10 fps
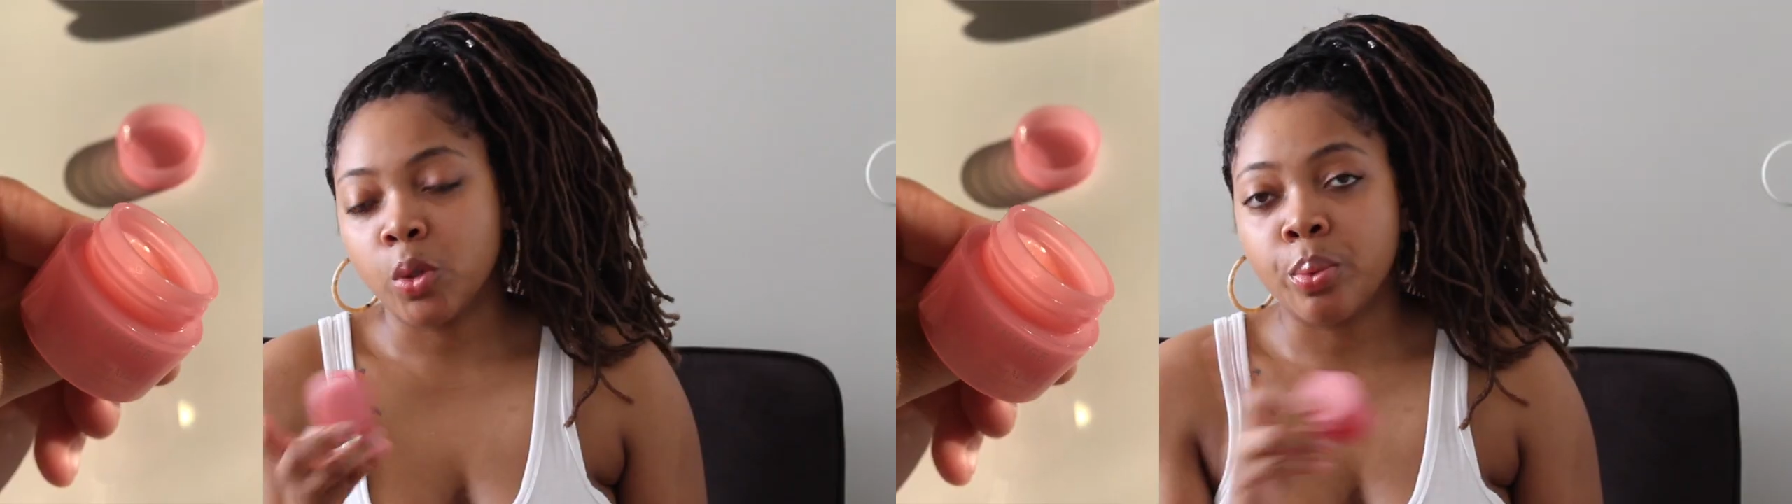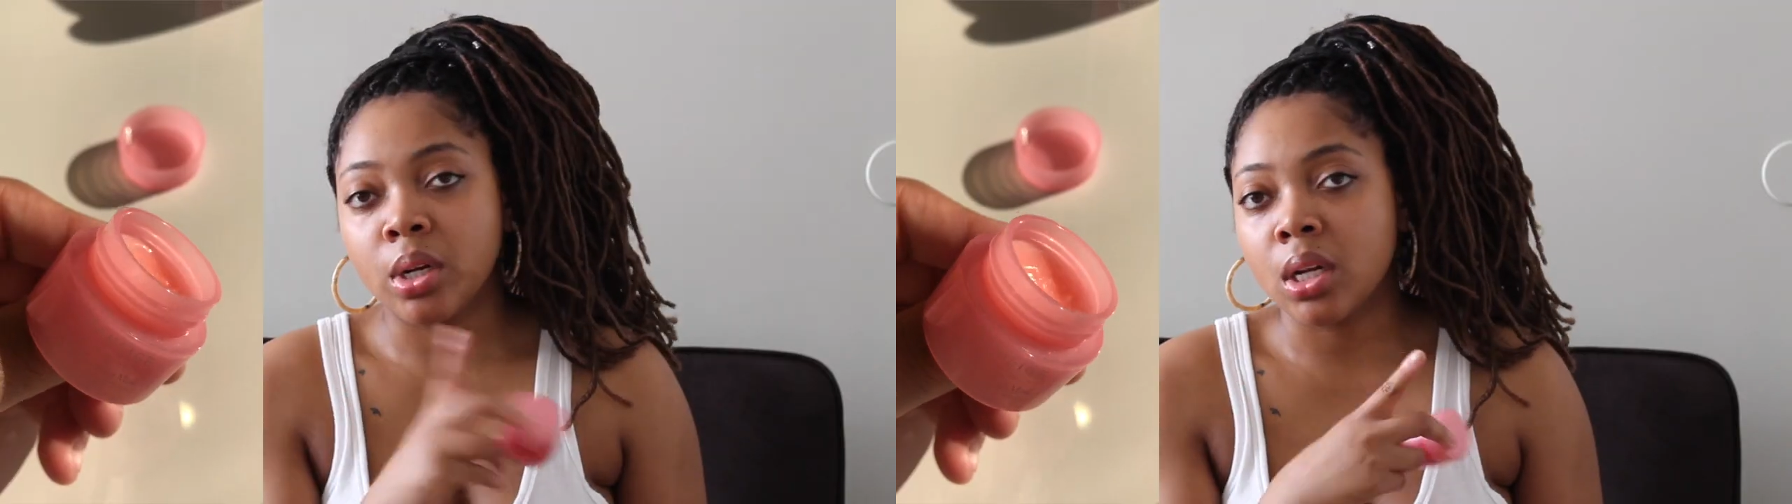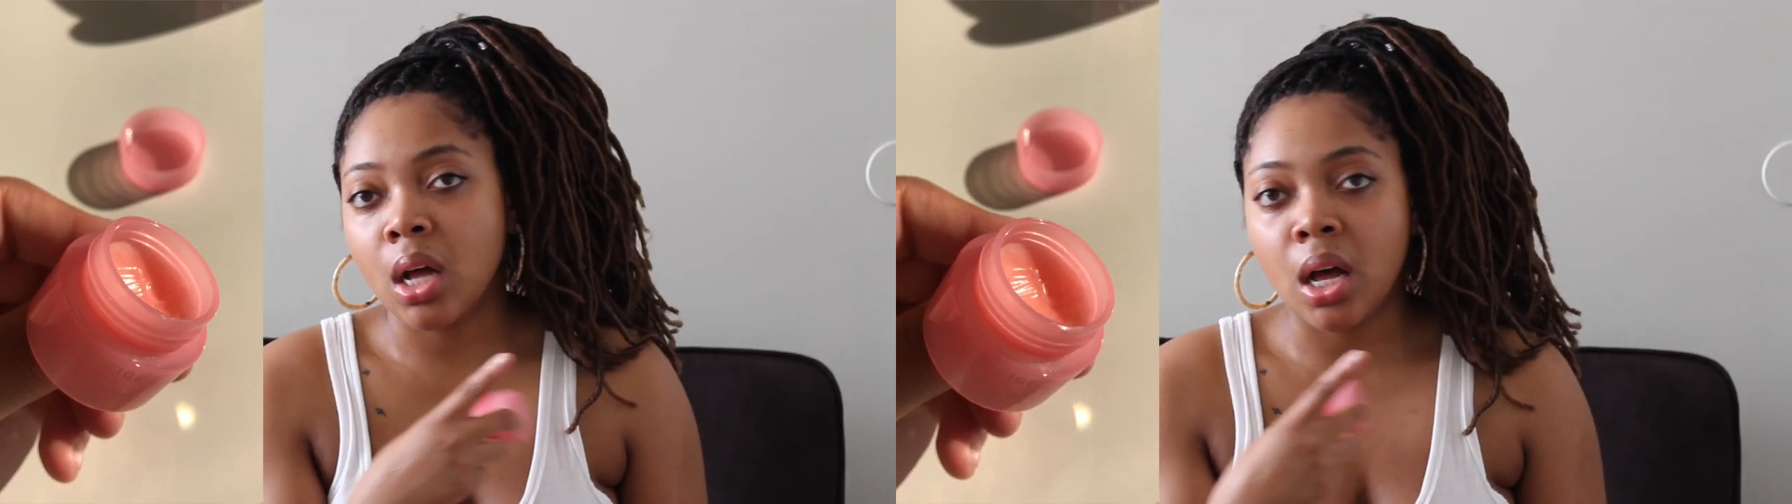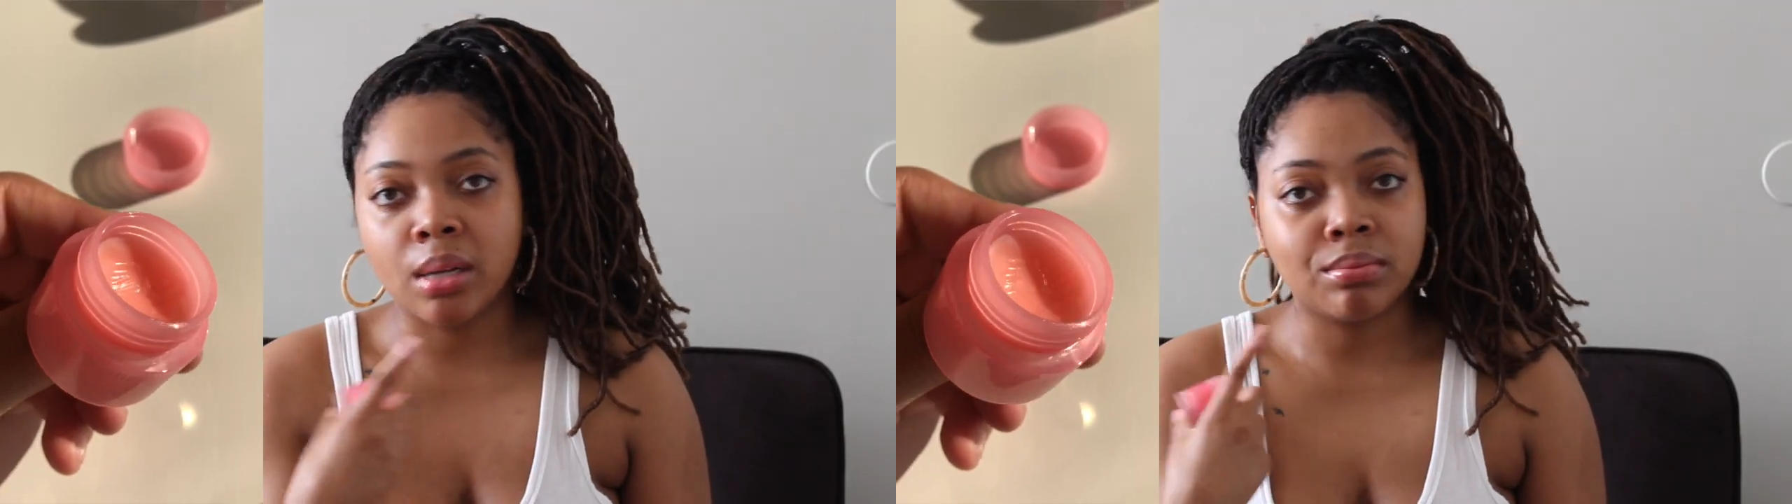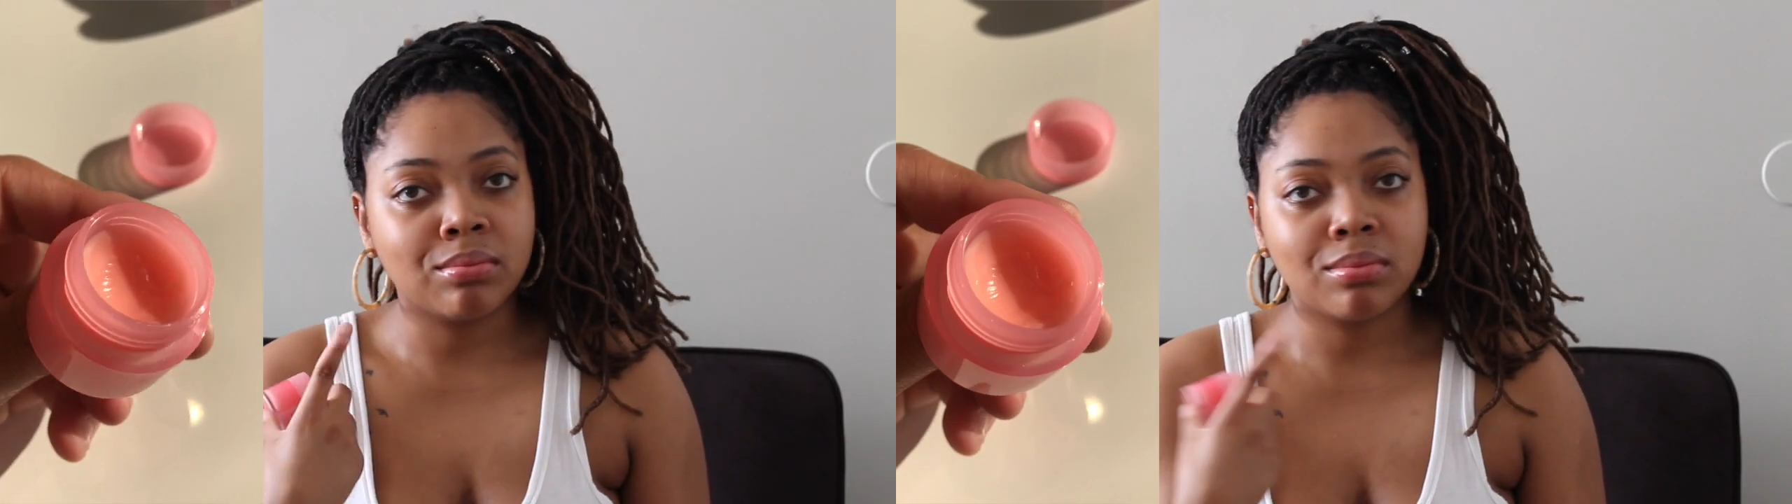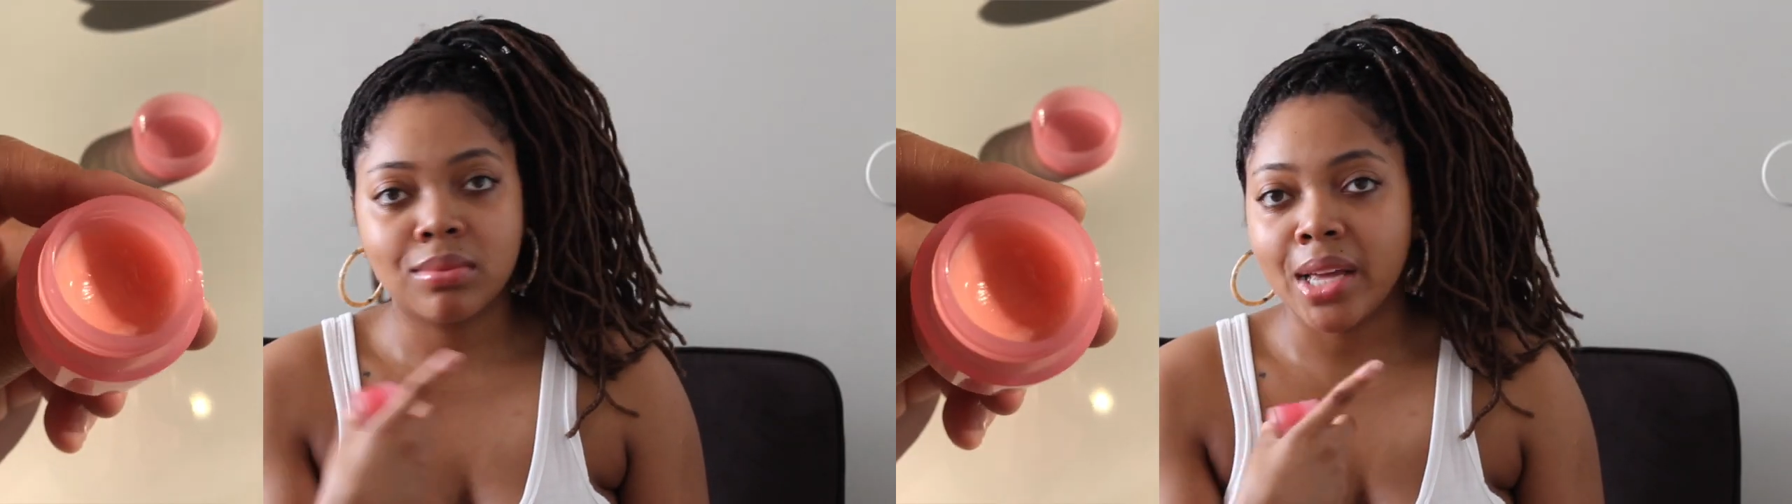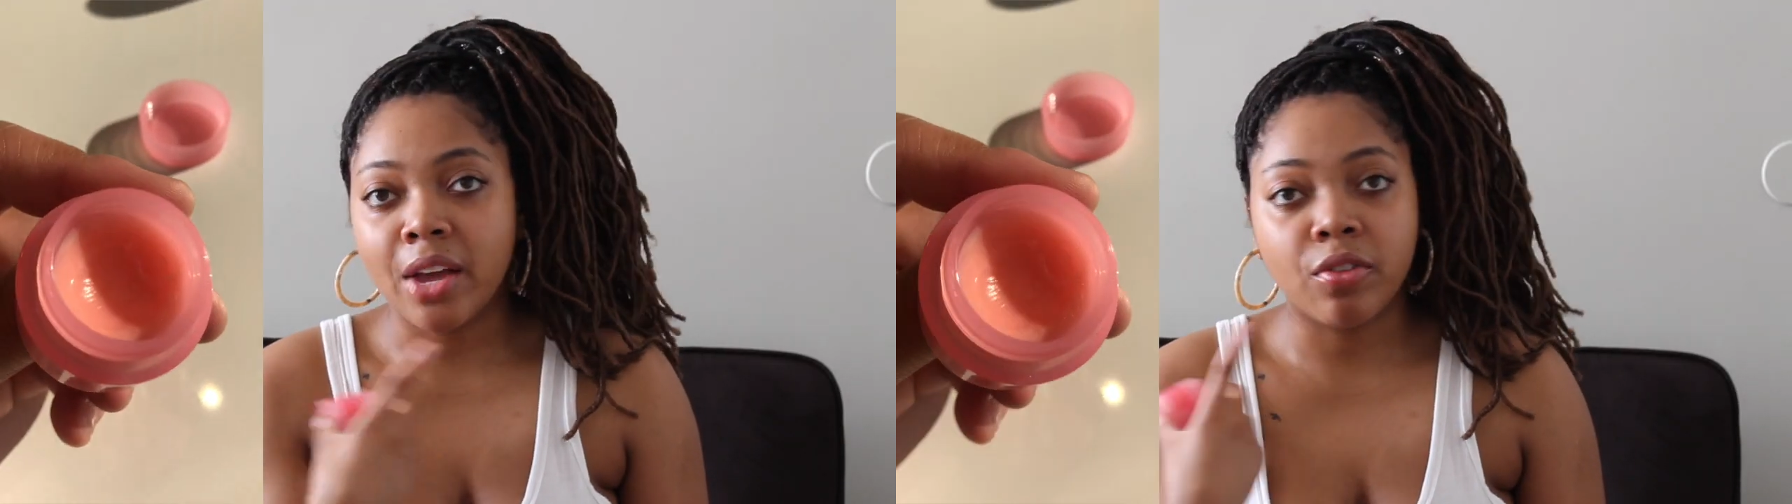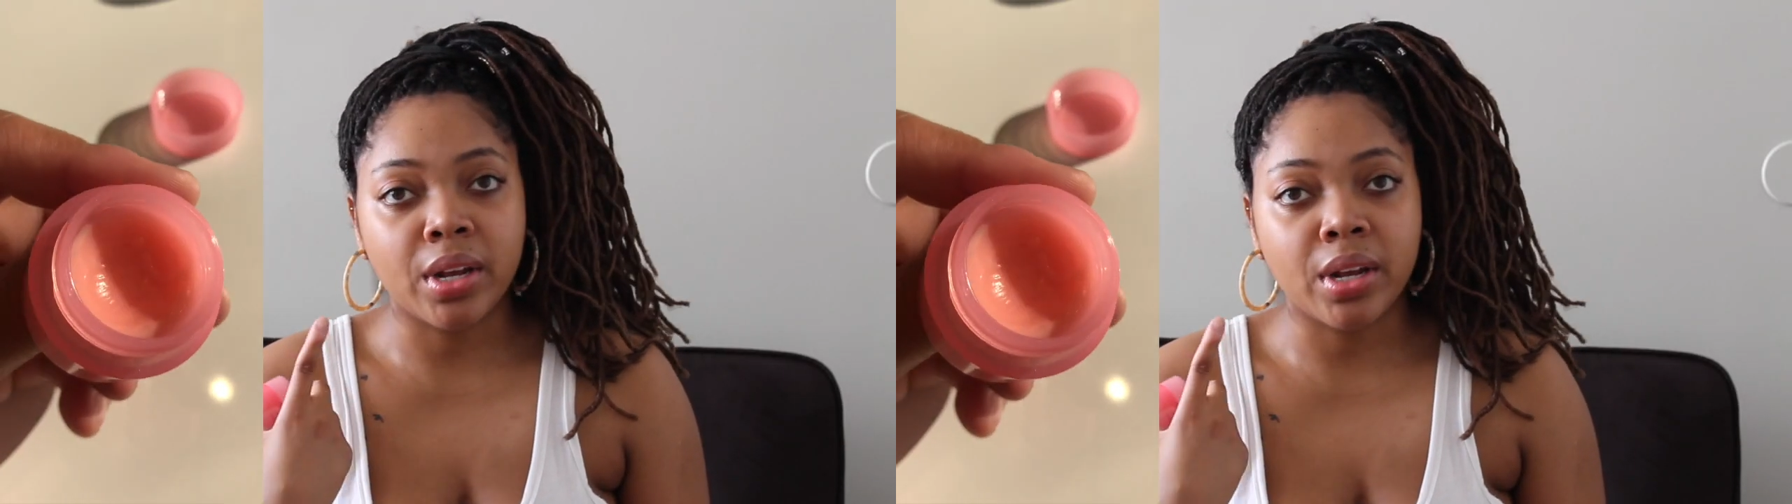You put it on every